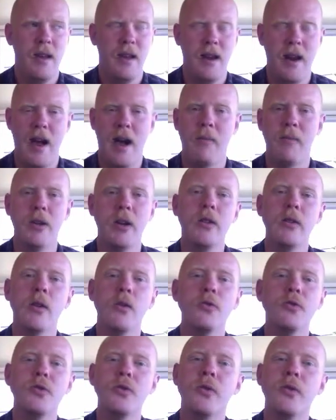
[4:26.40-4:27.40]
how many
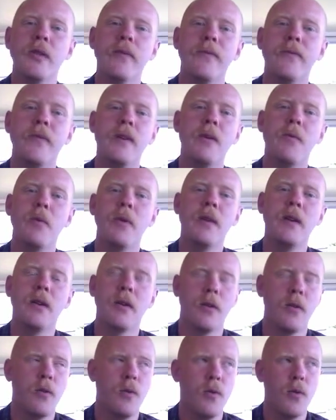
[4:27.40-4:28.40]
notes you could fit within a
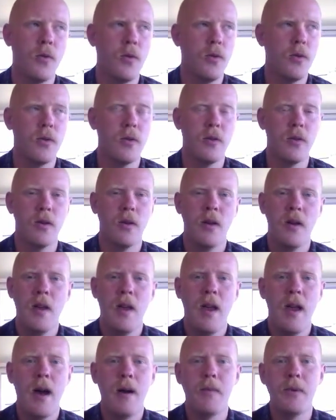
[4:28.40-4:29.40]
chord, or
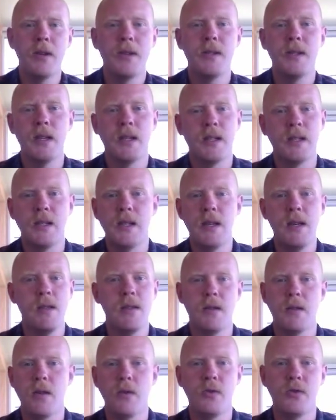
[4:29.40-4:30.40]
how many
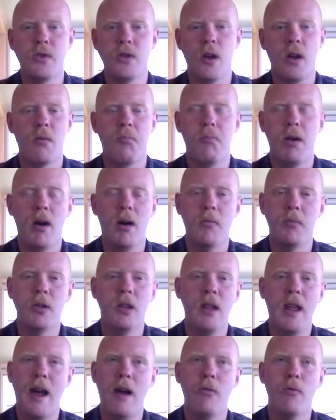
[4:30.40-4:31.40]
16th notes you could
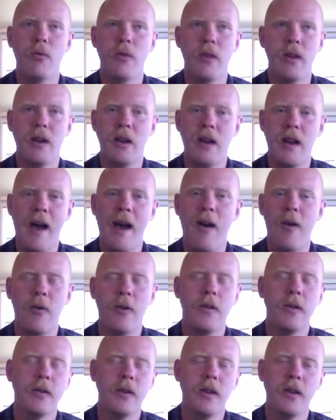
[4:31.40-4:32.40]
pummel out within an
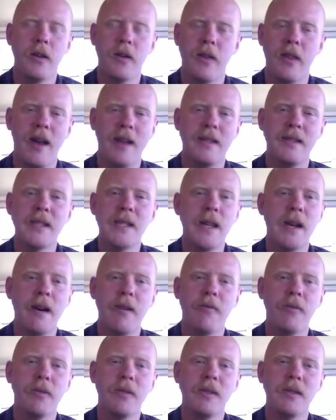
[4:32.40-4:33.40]
hour. That's
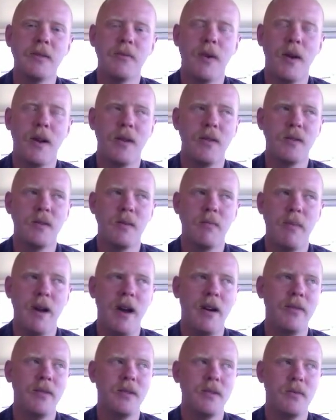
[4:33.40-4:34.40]
not what this record's
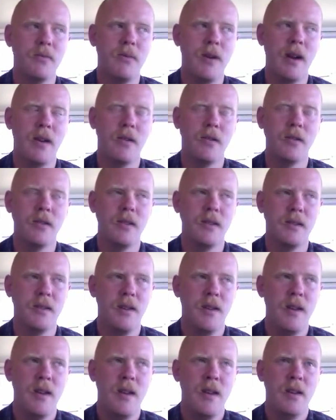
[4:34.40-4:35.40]
about. This record is
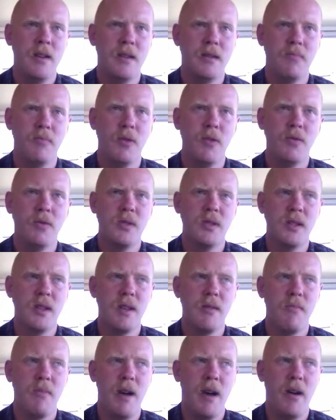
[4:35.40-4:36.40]
mostly
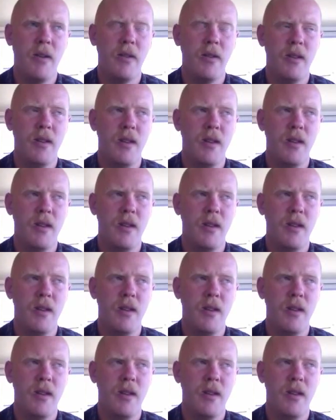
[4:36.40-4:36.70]
about,